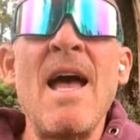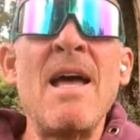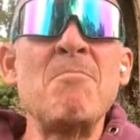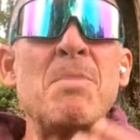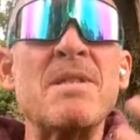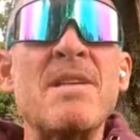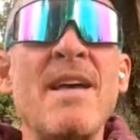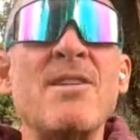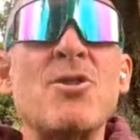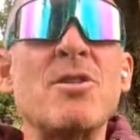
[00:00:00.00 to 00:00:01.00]
and
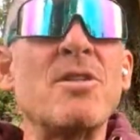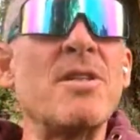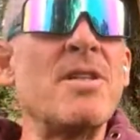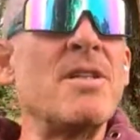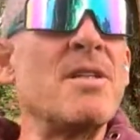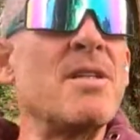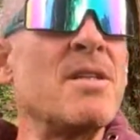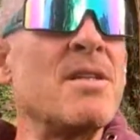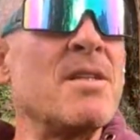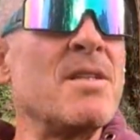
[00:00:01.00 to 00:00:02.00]
potentially
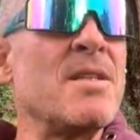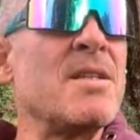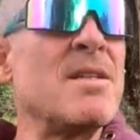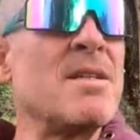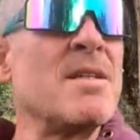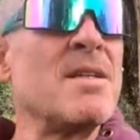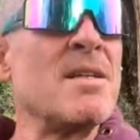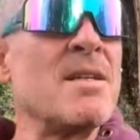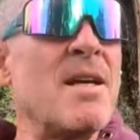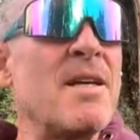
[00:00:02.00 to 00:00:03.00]

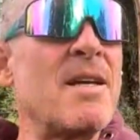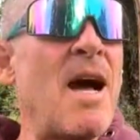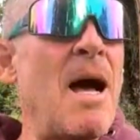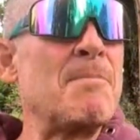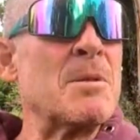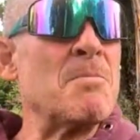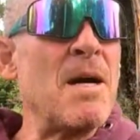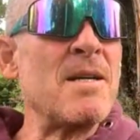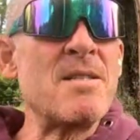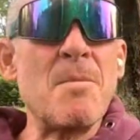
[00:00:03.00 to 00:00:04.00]
like
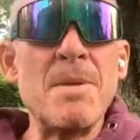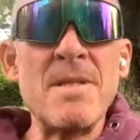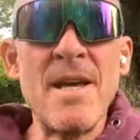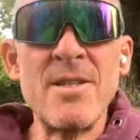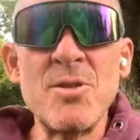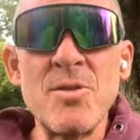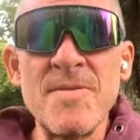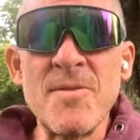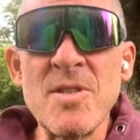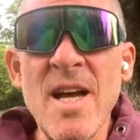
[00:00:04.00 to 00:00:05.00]
optimize the
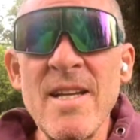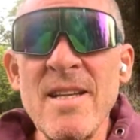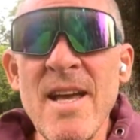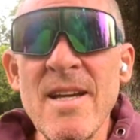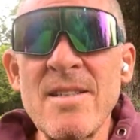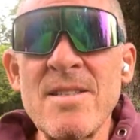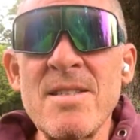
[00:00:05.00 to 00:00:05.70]
potential for TitanX